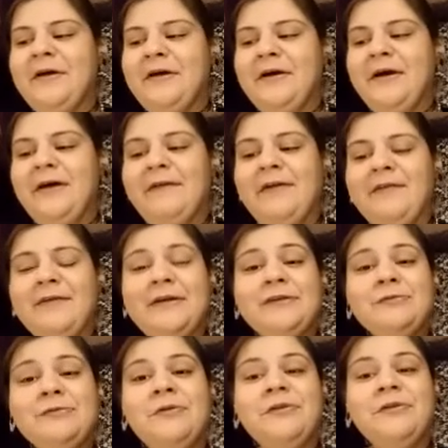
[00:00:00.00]
of a
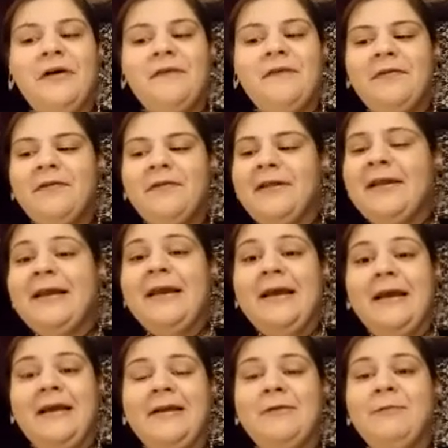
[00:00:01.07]
visual novel
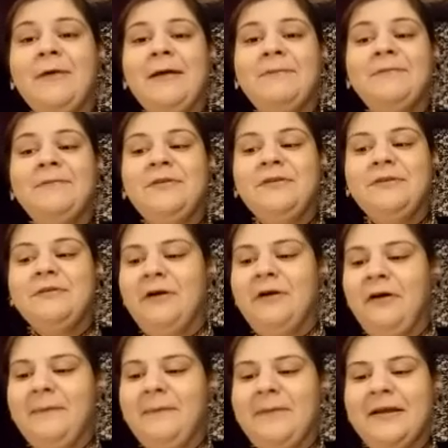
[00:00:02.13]
and a webtoon
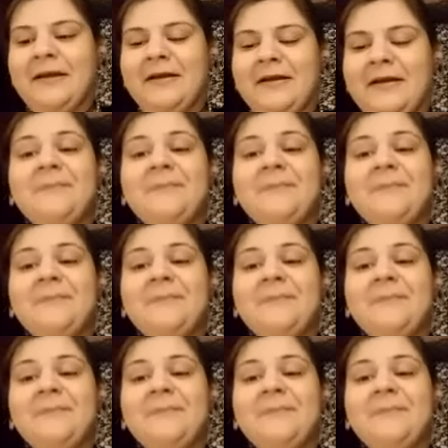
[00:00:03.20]
comic.